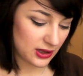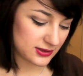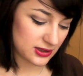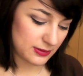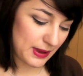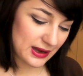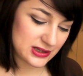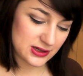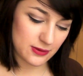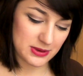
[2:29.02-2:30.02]
So the
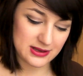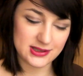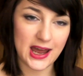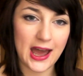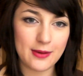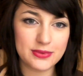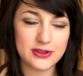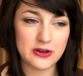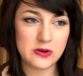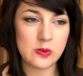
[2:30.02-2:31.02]
packaging for me is an
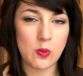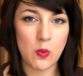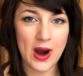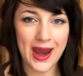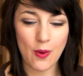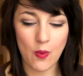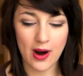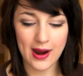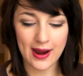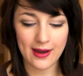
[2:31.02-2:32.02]
absolute
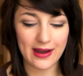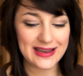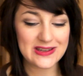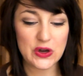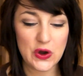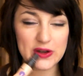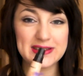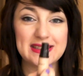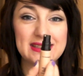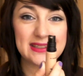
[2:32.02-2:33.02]
wah-wah. I
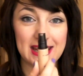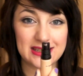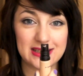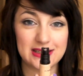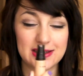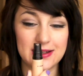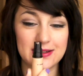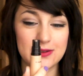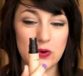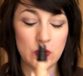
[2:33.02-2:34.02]
can't stand it.
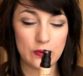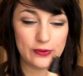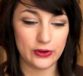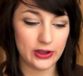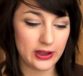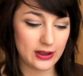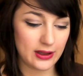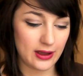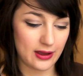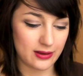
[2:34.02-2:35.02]
It's awful.
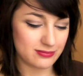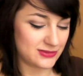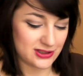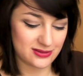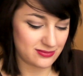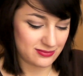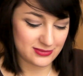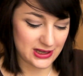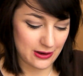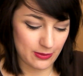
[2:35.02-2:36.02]
Just
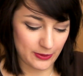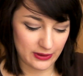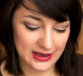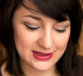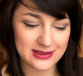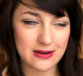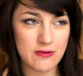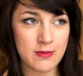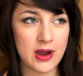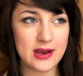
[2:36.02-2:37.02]
terrible. It
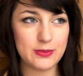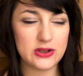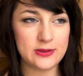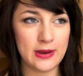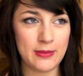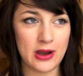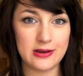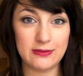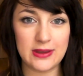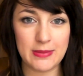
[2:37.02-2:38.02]
puts me in mind
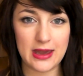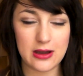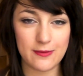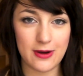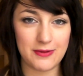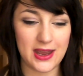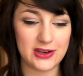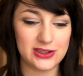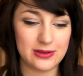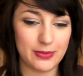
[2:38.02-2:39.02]
of the Makeup Forever
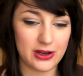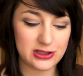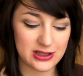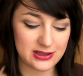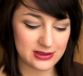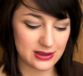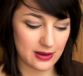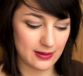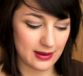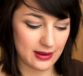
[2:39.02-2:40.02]
HD blushes,
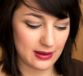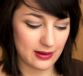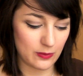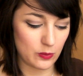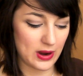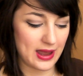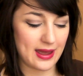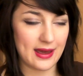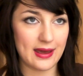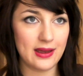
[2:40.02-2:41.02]

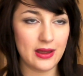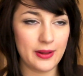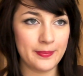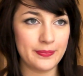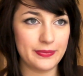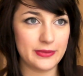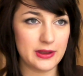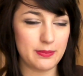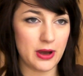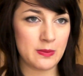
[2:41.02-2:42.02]
where
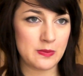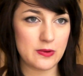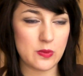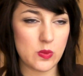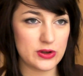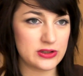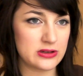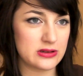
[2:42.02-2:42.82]
the pump was